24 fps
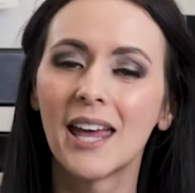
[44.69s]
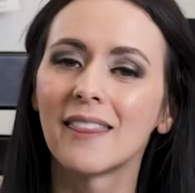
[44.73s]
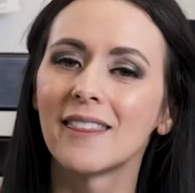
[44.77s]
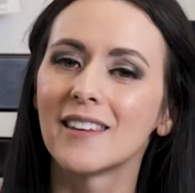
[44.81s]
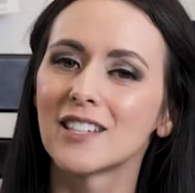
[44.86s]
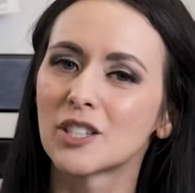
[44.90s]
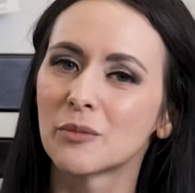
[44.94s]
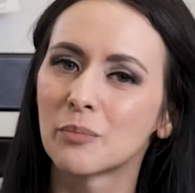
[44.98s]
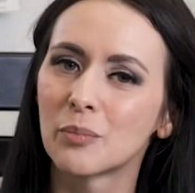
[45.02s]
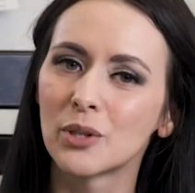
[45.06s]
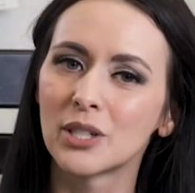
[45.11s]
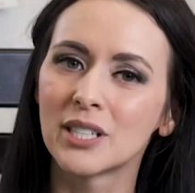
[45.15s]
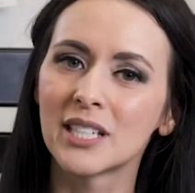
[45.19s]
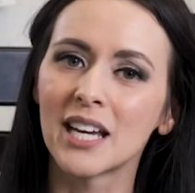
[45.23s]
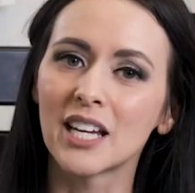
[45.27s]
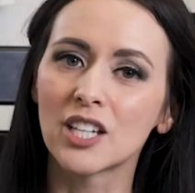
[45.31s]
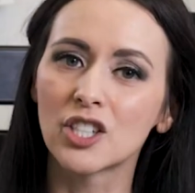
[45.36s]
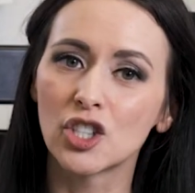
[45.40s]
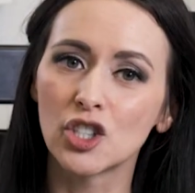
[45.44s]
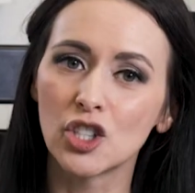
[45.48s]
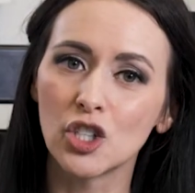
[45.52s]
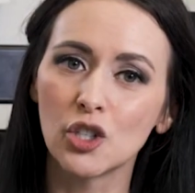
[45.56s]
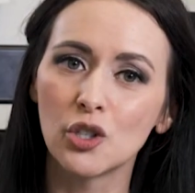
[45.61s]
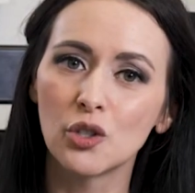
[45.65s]
This
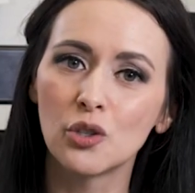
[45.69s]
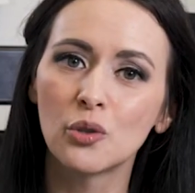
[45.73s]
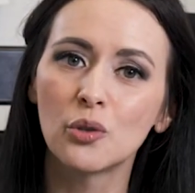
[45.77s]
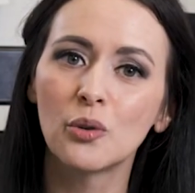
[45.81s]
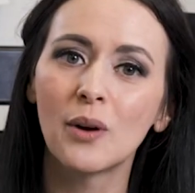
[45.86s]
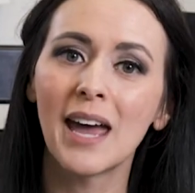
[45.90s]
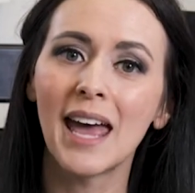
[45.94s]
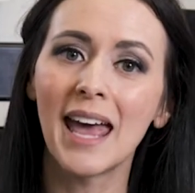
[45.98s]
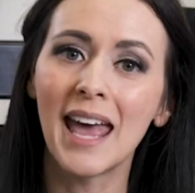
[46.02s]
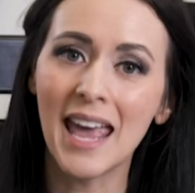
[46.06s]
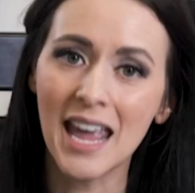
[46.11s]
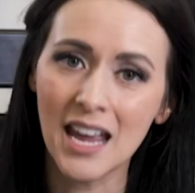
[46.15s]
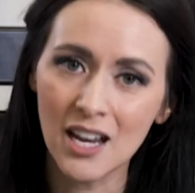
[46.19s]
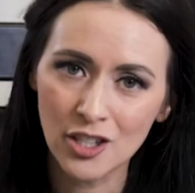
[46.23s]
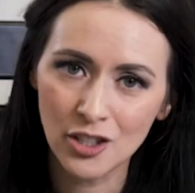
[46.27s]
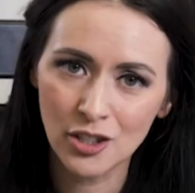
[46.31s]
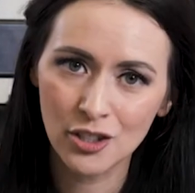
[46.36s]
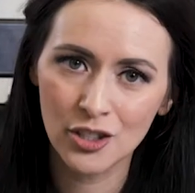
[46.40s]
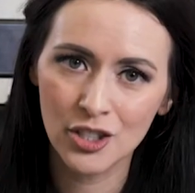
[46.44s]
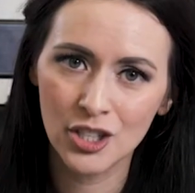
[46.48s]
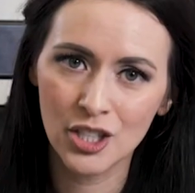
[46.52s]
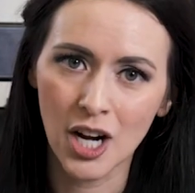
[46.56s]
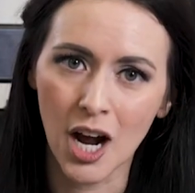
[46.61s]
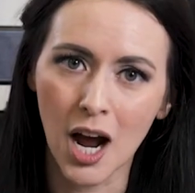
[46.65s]
protects you and
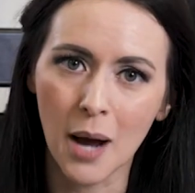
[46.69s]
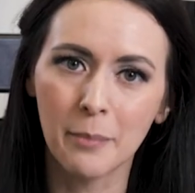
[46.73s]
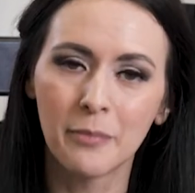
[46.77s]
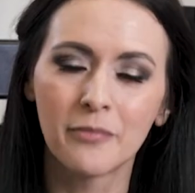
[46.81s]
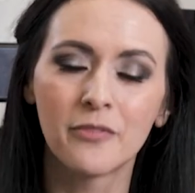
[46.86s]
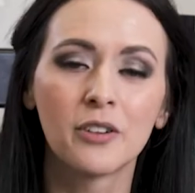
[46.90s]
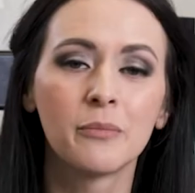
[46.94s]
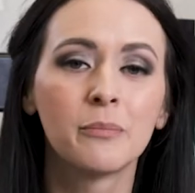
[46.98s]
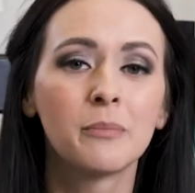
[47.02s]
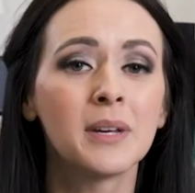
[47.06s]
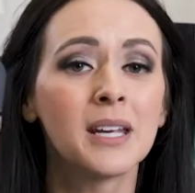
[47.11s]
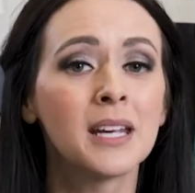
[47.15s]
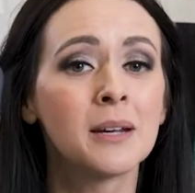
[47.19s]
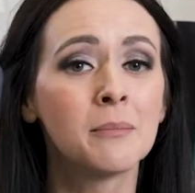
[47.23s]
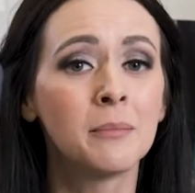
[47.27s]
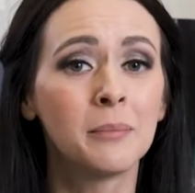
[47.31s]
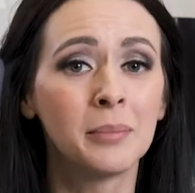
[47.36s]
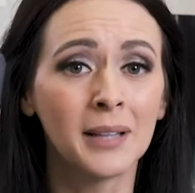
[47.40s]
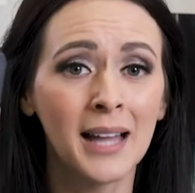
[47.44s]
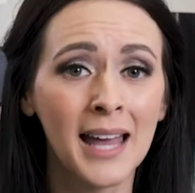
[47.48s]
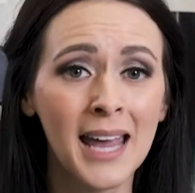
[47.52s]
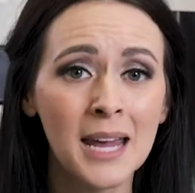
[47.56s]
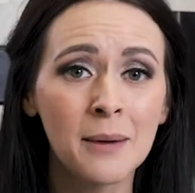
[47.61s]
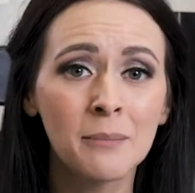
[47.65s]
your shop from being
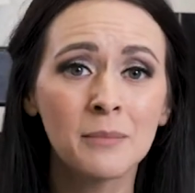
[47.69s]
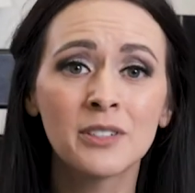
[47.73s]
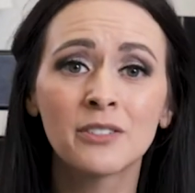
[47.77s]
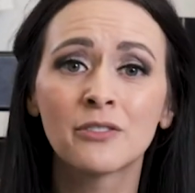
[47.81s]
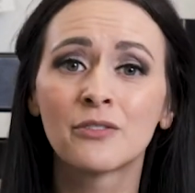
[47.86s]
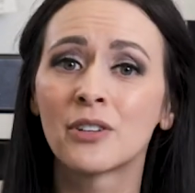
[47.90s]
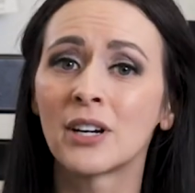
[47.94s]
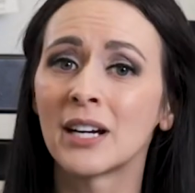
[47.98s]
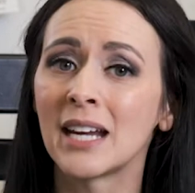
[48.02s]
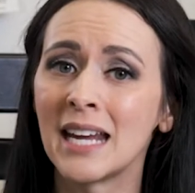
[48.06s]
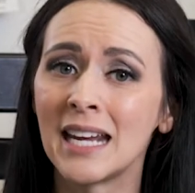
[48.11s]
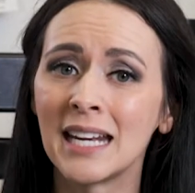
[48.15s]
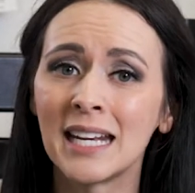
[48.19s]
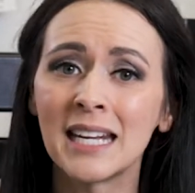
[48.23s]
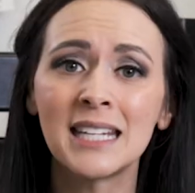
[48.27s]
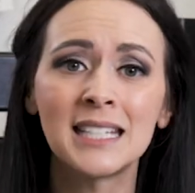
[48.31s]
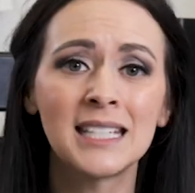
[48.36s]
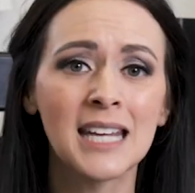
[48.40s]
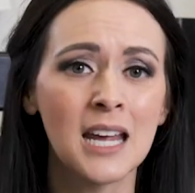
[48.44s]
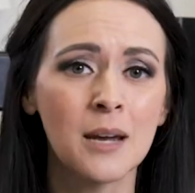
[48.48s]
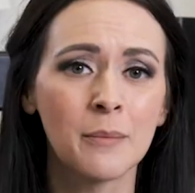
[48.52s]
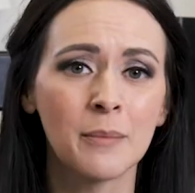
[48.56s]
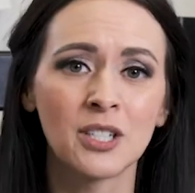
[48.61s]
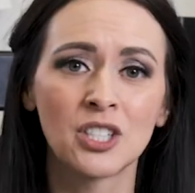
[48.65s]
blamed for any
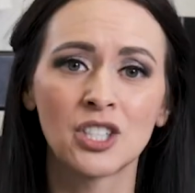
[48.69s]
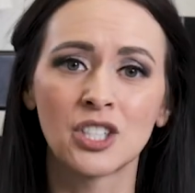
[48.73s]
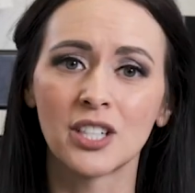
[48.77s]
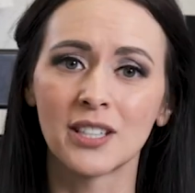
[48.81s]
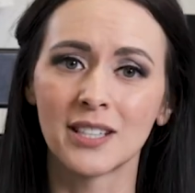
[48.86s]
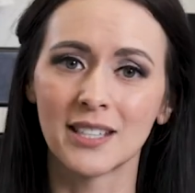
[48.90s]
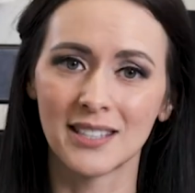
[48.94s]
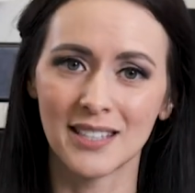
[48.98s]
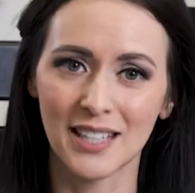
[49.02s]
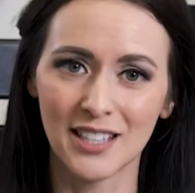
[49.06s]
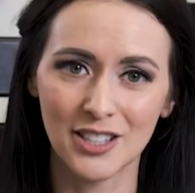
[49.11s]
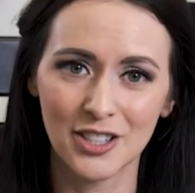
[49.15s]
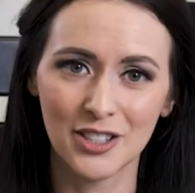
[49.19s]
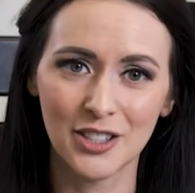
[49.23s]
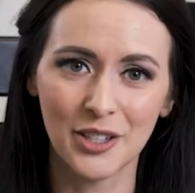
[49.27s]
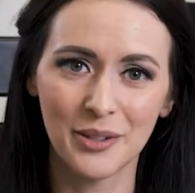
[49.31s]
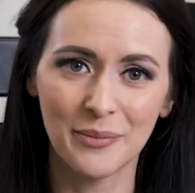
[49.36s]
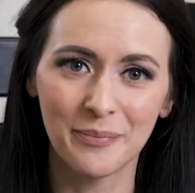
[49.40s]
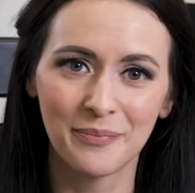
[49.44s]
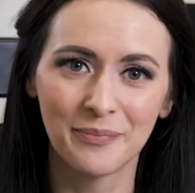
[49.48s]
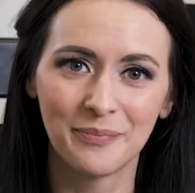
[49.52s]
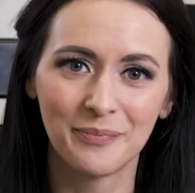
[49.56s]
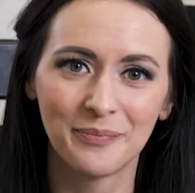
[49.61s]
damage to the sensor.